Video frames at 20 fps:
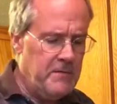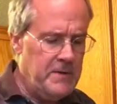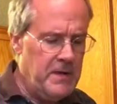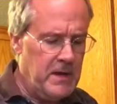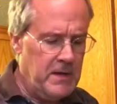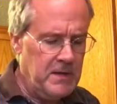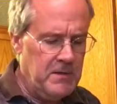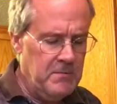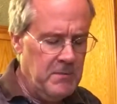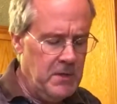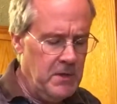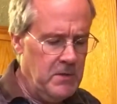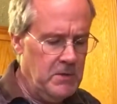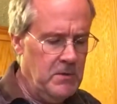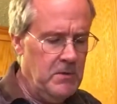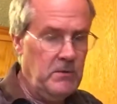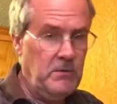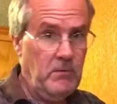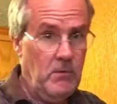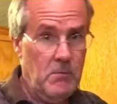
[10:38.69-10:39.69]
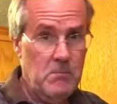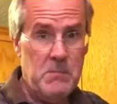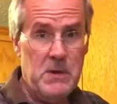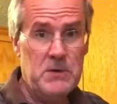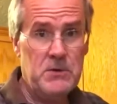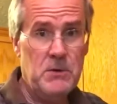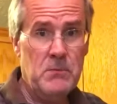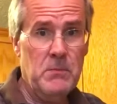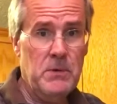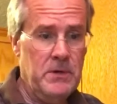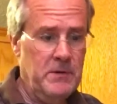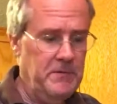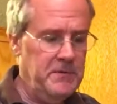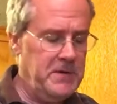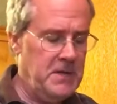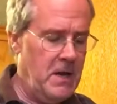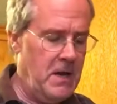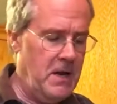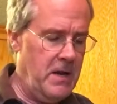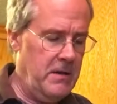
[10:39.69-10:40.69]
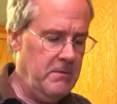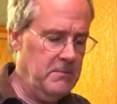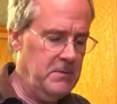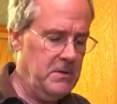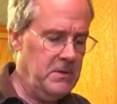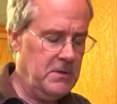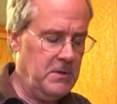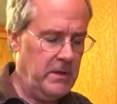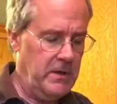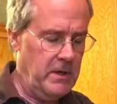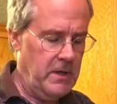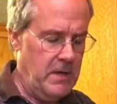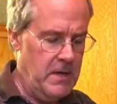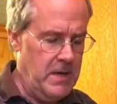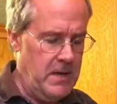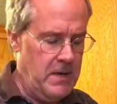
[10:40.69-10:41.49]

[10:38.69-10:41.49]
That can be a useful measurement of time, just like